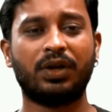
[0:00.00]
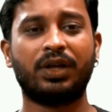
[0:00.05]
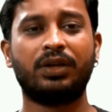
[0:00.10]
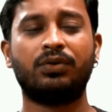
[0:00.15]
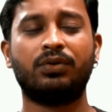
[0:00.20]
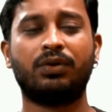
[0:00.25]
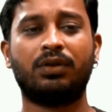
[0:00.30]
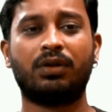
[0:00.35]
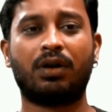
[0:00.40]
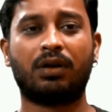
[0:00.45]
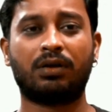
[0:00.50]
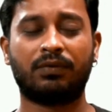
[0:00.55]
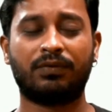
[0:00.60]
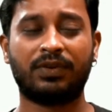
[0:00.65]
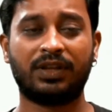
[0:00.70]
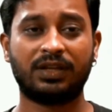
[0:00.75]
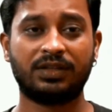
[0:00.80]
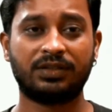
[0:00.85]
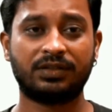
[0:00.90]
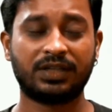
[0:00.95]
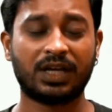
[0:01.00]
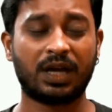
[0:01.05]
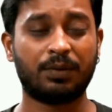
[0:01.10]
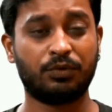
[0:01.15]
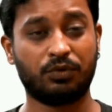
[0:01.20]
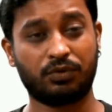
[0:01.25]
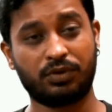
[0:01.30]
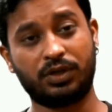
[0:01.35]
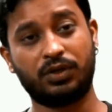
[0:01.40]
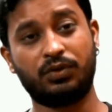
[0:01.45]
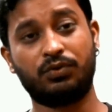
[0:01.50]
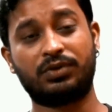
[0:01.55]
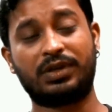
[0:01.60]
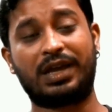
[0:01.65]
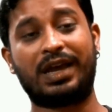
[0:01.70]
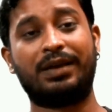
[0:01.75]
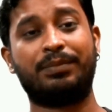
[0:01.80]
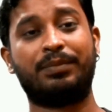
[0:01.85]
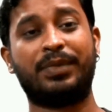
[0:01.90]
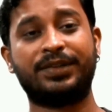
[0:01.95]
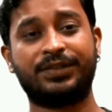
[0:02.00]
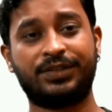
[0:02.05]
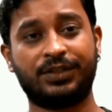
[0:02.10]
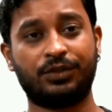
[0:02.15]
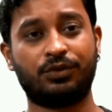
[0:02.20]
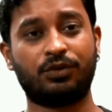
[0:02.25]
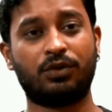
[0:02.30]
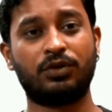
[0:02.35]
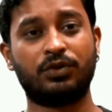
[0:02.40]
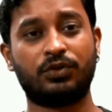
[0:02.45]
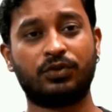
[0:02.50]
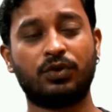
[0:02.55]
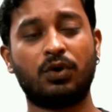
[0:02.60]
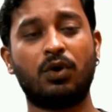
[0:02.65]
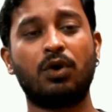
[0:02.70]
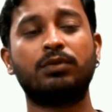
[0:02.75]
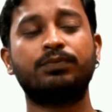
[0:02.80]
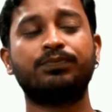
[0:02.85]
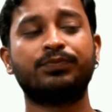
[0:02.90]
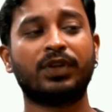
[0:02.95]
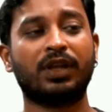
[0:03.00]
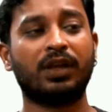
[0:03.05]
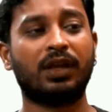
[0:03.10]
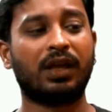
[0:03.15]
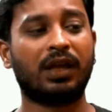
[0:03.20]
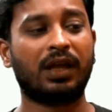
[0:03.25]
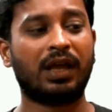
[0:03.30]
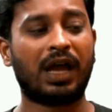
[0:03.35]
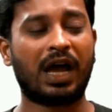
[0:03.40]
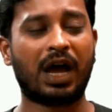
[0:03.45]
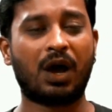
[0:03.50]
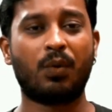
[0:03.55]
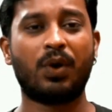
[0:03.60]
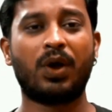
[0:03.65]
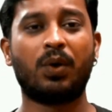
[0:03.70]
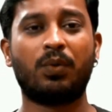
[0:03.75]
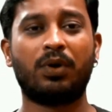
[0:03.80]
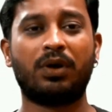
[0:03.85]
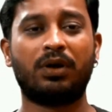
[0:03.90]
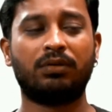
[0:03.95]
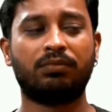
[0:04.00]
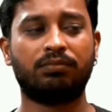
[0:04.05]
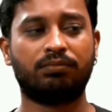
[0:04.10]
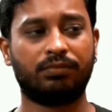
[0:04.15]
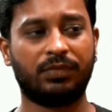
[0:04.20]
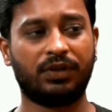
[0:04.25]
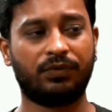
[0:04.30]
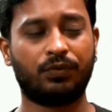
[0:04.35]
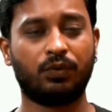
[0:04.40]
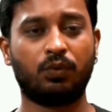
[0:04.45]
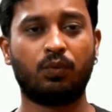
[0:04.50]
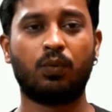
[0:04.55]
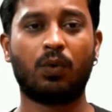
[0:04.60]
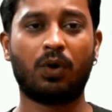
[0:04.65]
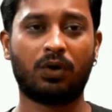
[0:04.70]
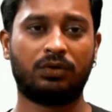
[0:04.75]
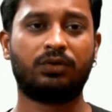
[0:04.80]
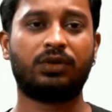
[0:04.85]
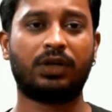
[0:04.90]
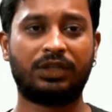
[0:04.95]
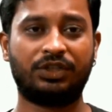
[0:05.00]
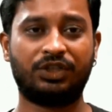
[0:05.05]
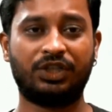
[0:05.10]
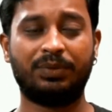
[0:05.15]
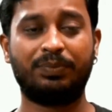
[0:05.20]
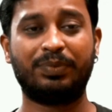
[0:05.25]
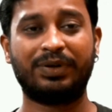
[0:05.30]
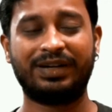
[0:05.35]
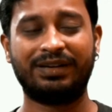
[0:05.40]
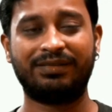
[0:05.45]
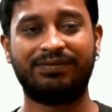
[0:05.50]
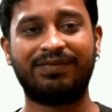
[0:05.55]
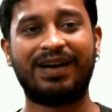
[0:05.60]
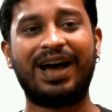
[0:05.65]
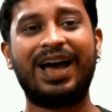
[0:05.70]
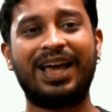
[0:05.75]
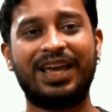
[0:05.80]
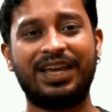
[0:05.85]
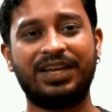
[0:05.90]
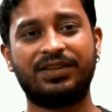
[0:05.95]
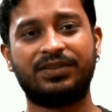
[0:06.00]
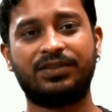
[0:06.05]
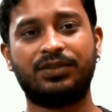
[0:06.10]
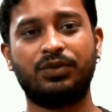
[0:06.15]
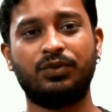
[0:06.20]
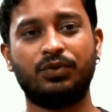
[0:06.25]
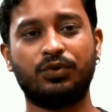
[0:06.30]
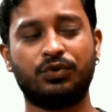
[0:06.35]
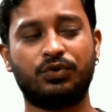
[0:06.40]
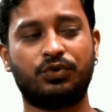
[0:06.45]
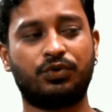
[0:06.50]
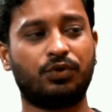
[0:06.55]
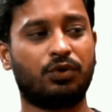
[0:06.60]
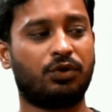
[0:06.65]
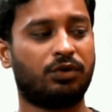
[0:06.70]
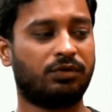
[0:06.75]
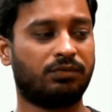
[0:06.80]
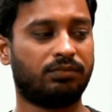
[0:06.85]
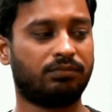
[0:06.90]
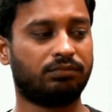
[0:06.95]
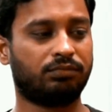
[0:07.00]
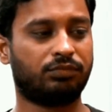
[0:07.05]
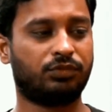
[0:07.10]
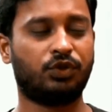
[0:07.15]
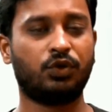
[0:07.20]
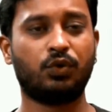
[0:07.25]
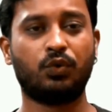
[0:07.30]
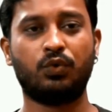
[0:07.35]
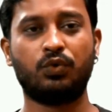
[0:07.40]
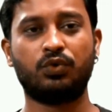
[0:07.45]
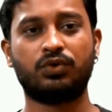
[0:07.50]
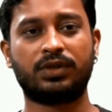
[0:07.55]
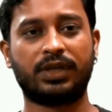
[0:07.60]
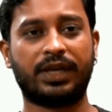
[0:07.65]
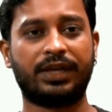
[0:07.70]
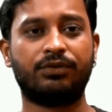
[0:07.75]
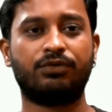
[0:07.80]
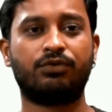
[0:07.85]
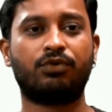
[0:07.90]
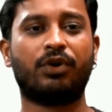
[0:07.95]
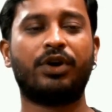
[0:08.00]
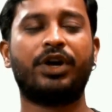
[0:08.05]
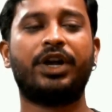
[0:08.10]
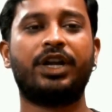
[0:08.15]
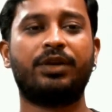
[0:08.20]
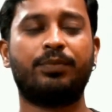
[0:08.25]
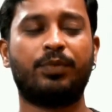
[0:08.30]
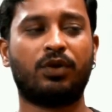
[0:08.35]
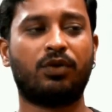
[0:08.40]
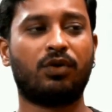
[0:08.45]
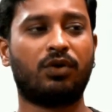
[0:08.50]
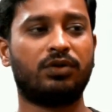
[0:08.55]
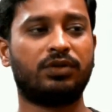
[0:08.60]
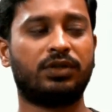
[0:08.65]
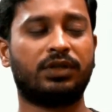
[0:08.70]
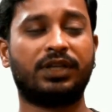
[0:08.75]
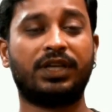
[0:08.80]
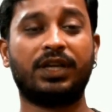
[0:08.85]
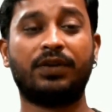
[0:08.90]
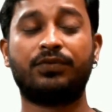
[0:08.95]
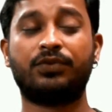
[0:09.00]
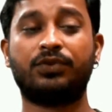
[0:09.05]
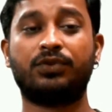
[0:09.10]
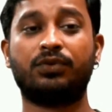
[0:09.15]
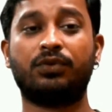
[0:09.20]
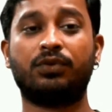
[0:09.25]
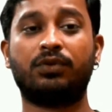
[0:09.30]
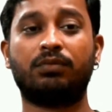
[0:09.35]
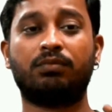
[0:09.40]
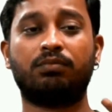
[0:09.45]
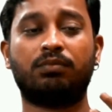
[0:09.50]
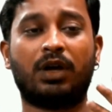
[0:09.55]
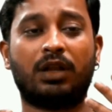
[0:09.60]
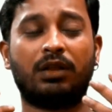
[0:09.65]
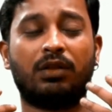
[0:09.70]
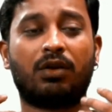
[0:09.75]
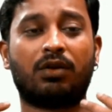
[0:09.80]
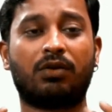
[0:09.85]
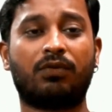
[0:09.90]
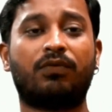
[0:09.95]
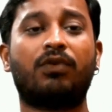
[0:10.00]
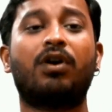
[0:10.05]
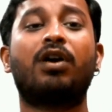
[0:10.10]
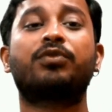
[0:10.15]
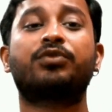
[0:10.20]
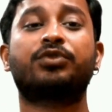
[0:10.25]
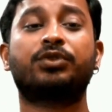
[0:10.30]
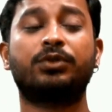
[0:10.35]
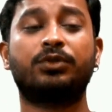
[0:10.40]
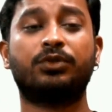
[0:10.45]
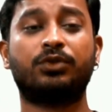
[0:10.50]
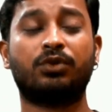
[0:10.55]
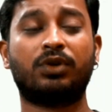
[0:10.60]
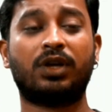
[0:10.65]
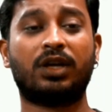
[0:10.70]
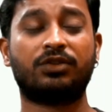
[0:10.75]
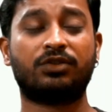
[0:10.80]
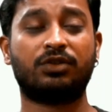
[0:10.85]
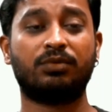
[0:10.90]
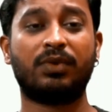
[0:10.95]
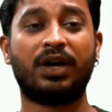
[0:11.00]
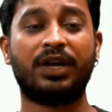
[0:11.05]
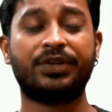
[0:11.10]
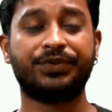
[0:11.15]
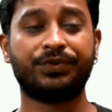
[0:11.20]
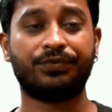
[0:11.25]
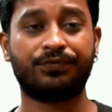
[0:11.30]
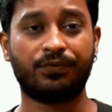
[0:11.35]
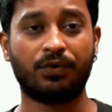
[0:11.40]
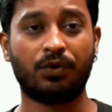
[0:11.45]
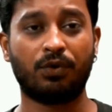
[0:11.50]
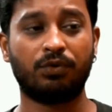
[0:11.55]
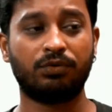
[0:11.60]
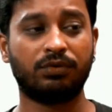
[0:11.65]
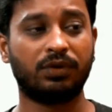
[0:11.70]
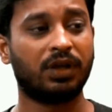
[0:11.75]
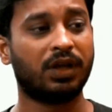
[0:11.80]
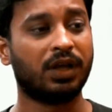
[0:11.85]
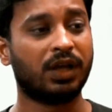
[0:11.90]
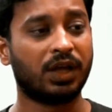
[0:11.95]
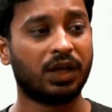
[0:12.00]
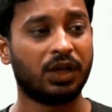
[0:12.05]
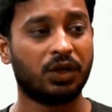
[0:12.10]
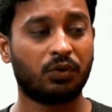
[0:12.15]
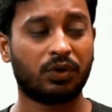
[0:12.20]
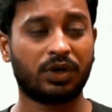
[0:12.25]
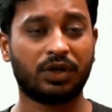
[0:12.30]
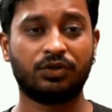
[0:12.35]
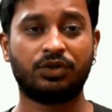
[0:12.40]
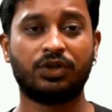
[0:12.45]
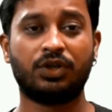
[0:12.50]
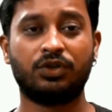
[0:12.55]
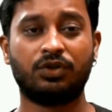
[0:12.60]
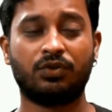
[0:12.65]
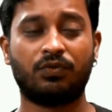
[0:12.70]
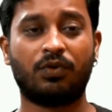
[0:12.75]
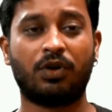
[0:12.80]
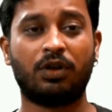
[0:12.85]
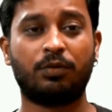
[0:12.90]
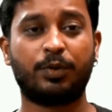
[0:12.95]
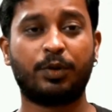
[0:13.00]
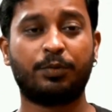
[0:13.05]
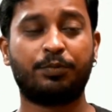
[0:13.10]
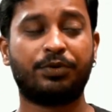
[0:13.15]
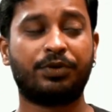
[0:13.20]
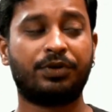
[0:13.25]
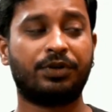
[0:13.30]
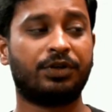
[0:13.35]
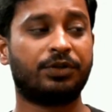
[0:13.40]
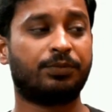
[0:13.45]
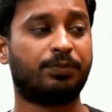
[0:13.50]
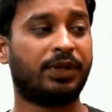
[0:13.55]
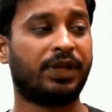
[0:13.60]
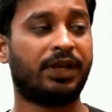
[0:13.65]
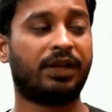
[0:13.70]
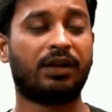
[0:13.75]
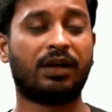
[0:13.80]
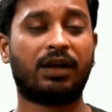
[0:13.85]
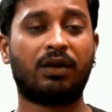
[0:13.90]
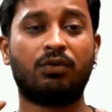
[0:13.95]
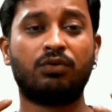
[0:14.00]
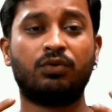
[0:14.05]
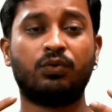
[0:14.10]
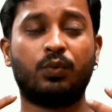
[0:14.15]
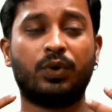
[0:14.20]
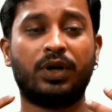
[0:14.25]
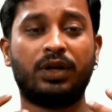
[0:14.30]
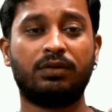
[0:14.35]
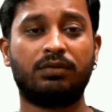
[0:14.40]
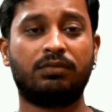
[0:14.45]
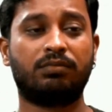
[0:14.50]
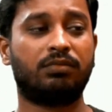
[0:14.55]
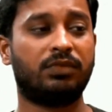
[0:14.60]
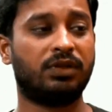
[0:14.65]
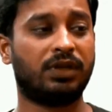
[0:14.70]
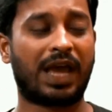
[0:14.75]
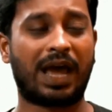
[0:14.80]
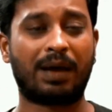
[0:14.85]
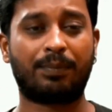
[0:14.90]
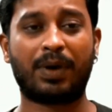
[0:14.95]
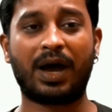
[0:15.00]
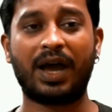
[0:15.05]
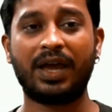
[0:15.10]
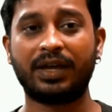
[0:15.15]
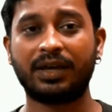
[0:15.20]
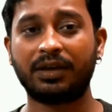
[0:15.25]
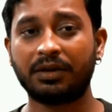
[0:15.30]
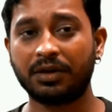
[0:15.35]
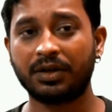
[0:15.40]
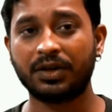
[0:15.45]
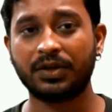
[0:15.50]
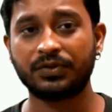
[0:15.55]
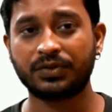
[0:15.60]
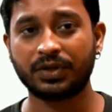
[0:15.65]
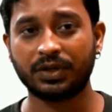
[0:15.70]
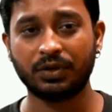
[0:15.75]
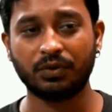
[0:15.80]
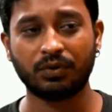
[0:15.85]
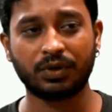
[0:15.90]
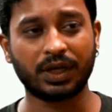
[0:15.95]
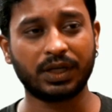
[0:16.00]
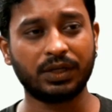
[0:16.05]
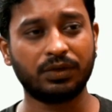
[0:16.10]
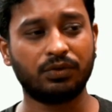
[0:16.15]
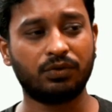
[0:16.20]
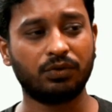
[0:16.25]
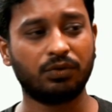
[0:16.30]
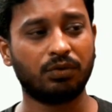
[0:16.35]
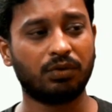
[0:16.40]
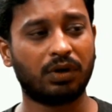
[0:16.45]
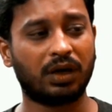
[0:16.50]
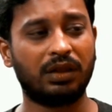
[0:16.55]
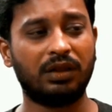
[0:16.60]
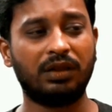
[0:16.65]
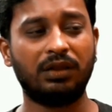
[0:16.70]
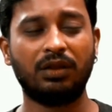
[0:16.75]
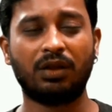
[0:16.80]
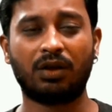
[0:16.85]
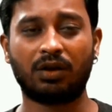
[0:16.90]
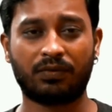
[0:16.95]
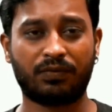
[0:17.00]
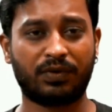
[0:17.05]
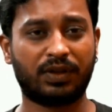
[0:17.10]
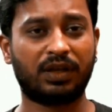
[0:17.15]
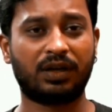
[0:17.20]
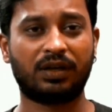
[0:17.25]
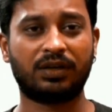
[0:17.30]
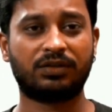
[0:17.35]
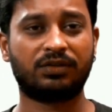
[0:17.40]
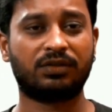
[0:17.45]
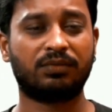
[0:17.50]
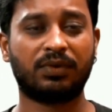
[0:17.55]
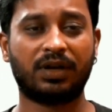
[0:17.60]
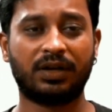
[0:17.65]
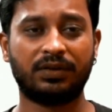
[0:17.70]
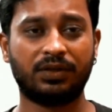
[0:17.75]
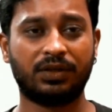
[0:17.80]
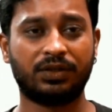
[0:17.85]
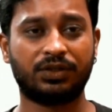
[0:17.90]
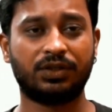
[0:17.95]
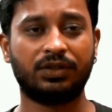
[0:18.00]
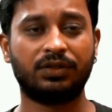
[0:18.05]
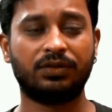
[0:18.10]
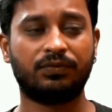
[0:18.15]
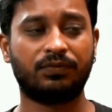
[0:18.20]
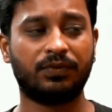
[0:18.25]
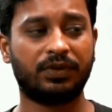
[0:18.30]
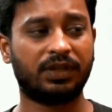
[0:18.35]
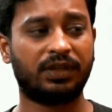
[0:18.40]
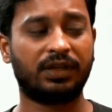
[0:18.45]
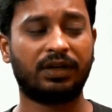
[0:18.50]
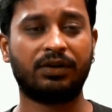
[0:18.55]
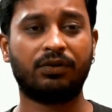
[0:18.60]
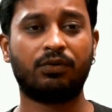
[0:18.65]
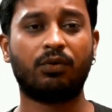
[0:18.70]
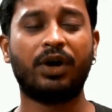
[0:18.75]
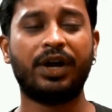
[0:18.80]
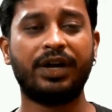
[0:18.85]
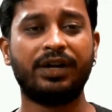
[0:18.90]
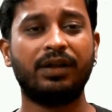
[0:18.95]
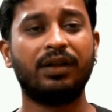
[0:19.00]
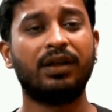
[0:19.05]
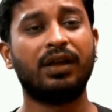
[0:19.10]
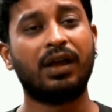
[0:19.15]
can do a lot of other stuff. You can use iMessage also. However, if you want a cheaper device, you should choose Android because it gives you a lot of options to customize your phone. You can change your wallpapers, play around with the app icons, and you can do a lot of other customizations within Android.